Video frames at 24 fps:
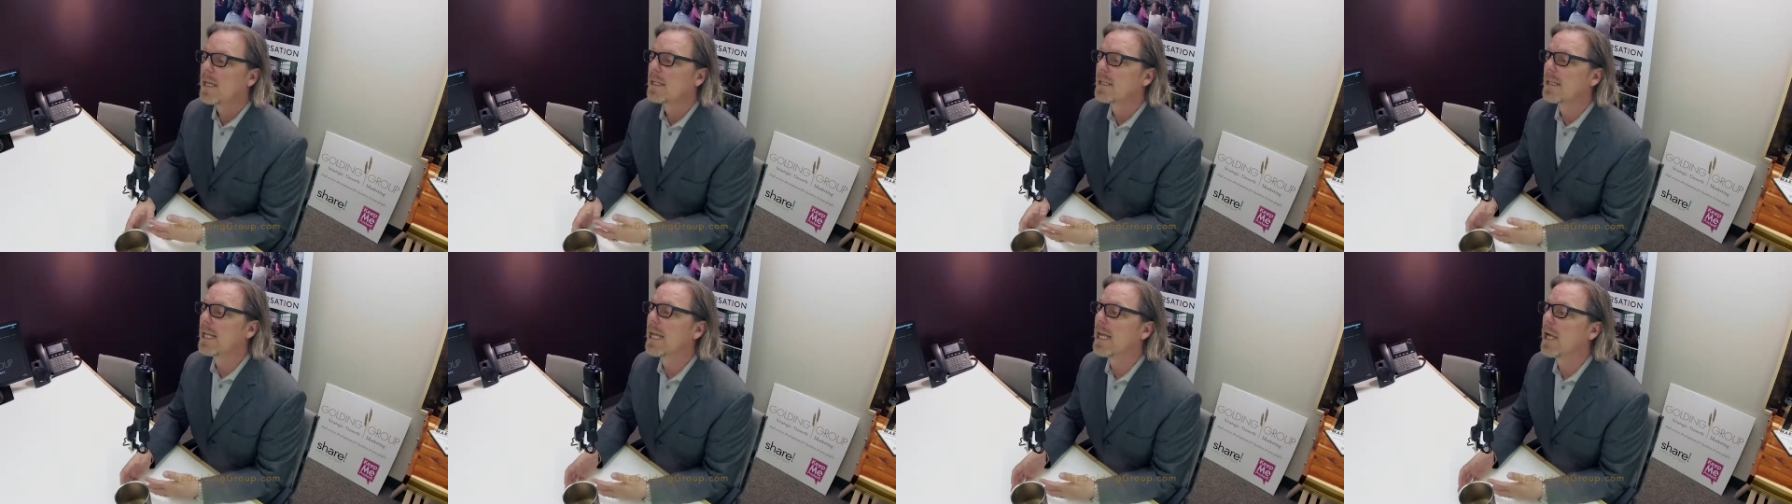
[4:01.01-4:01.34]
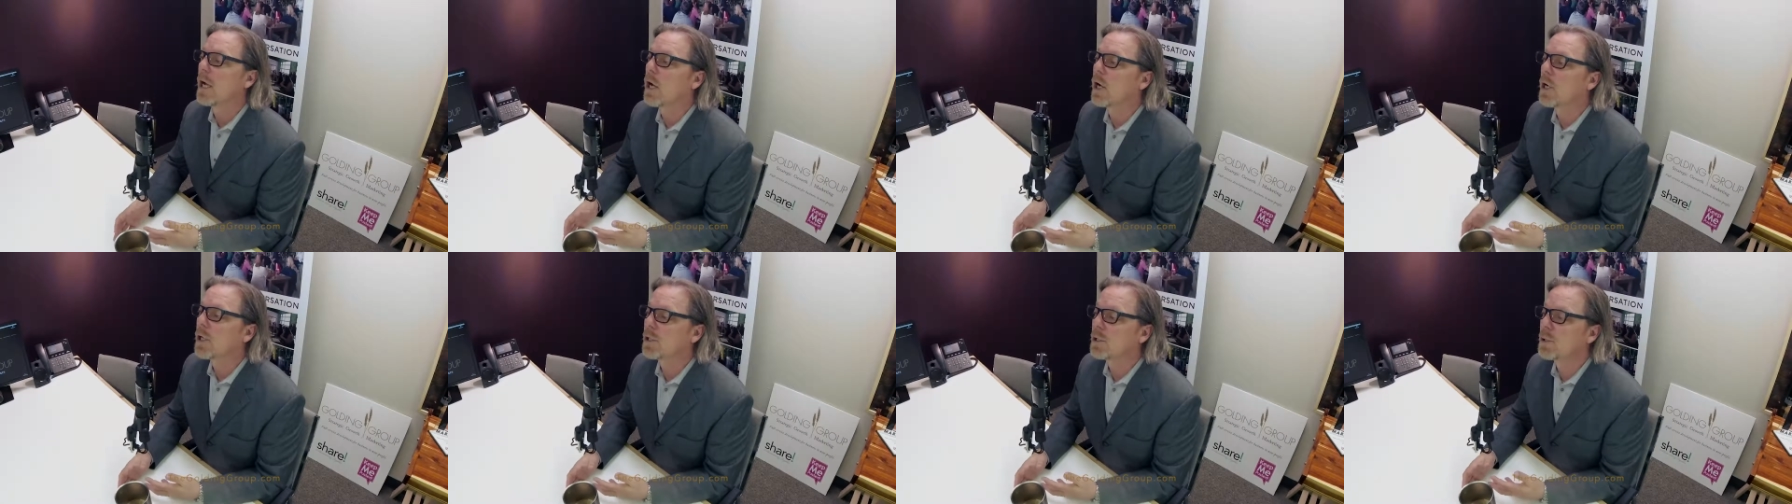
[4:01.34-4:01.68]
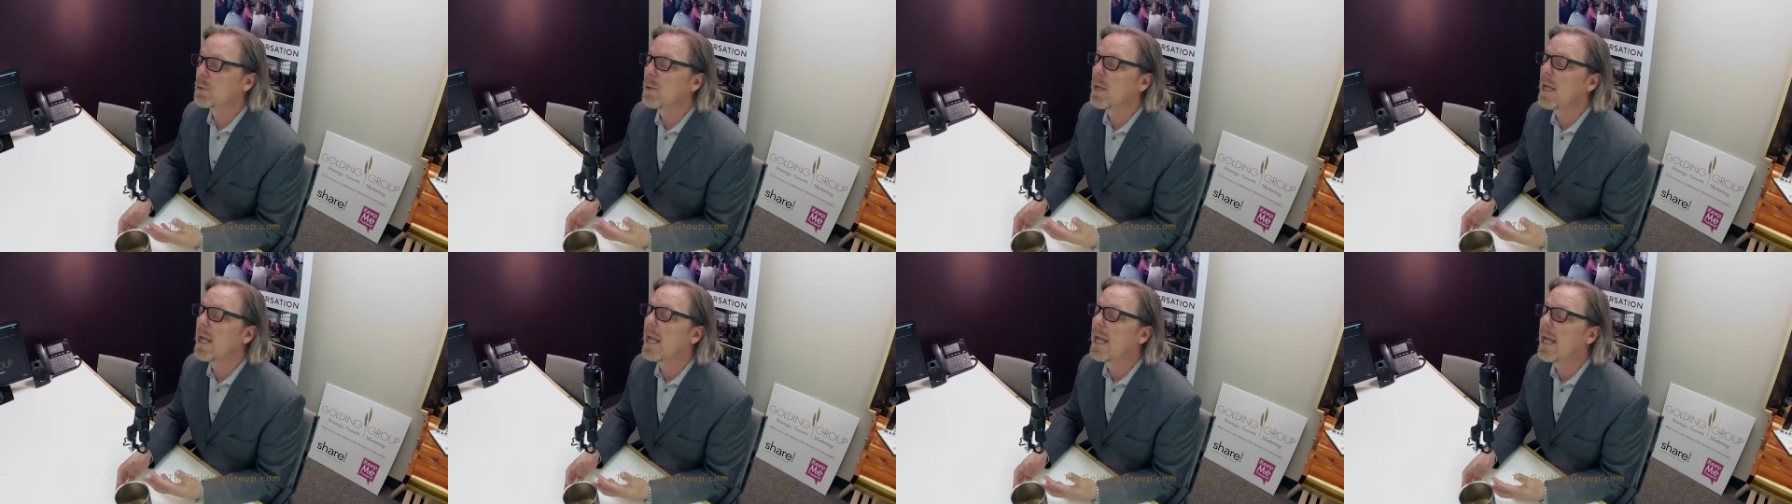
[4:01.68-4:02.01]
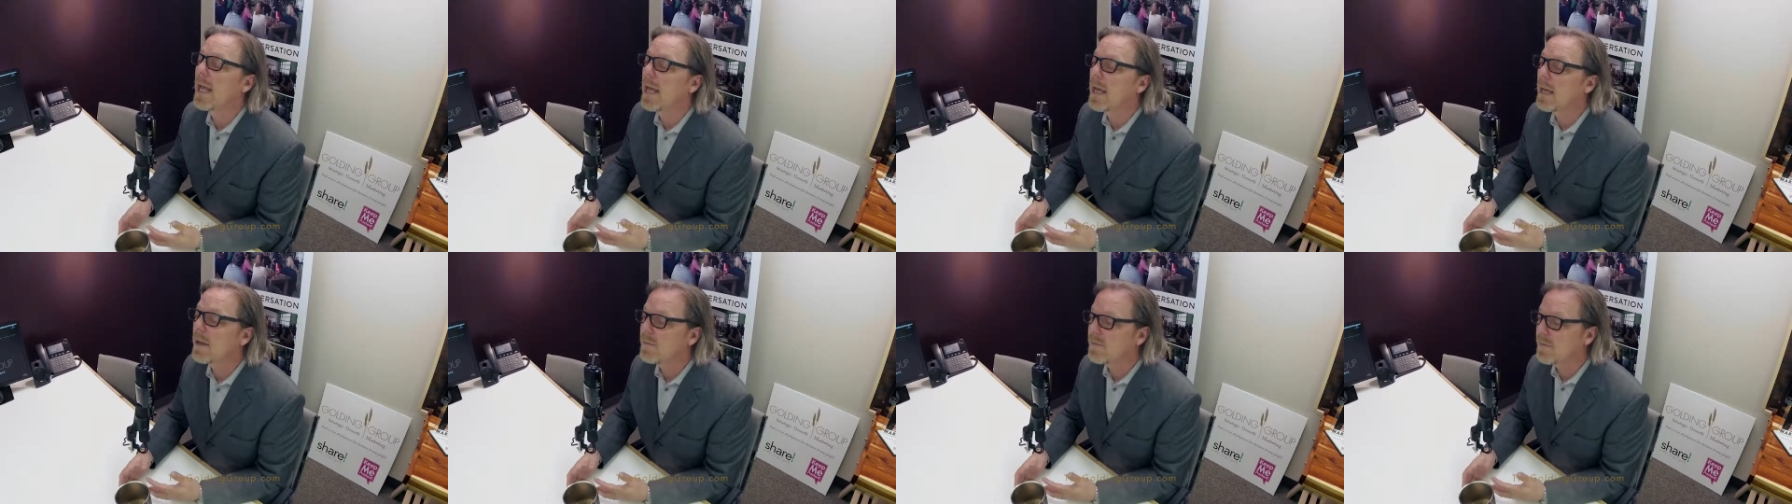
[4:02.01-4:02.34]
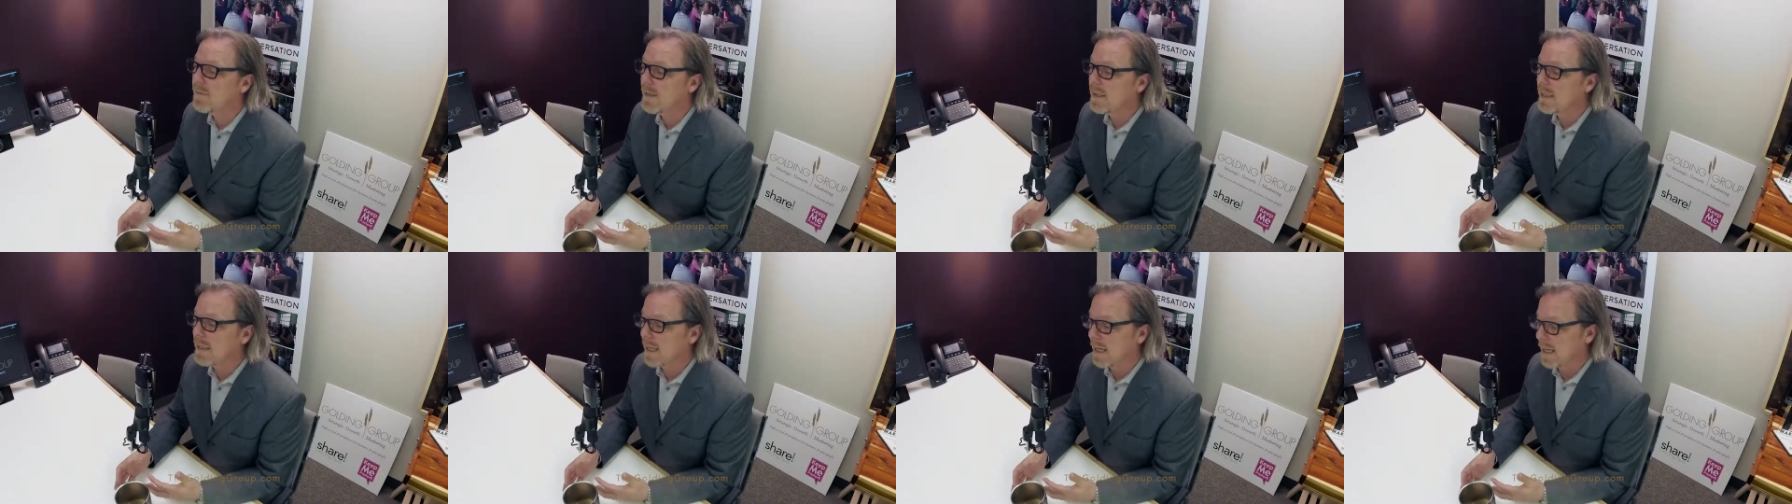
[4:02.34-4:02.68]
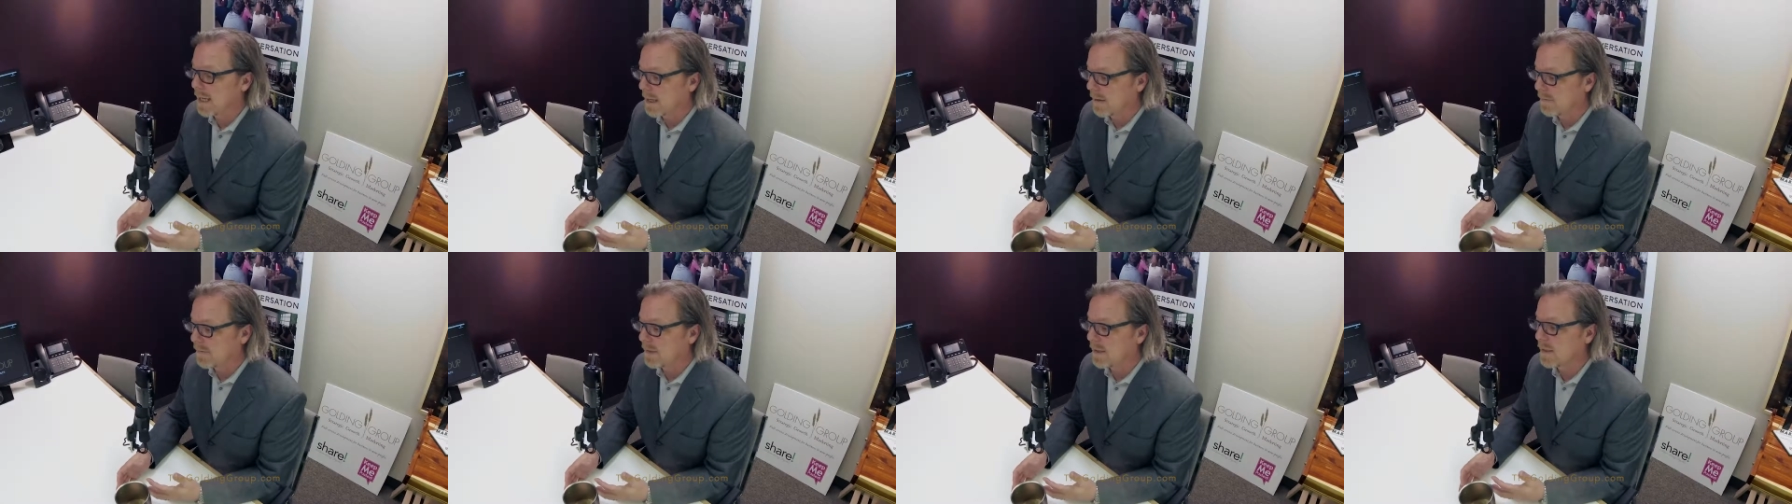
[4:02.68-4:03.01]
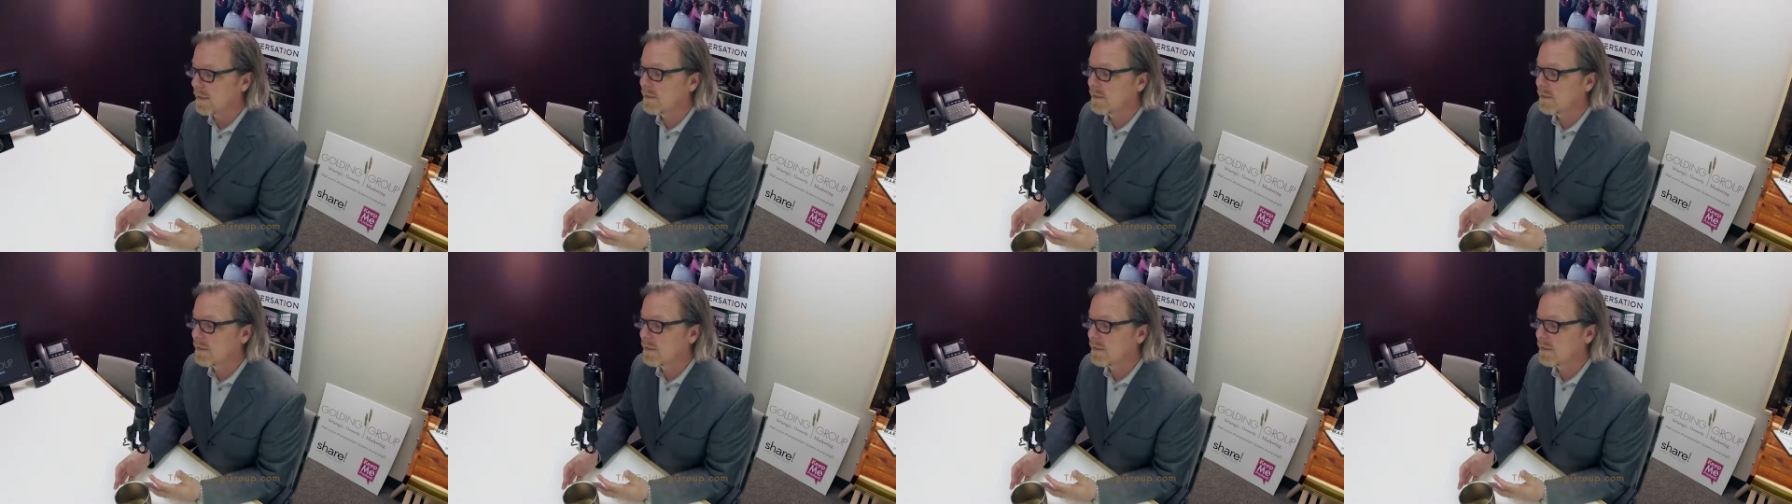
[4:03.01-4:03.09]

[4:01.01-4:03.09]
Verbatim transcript: They all do heavy, heavy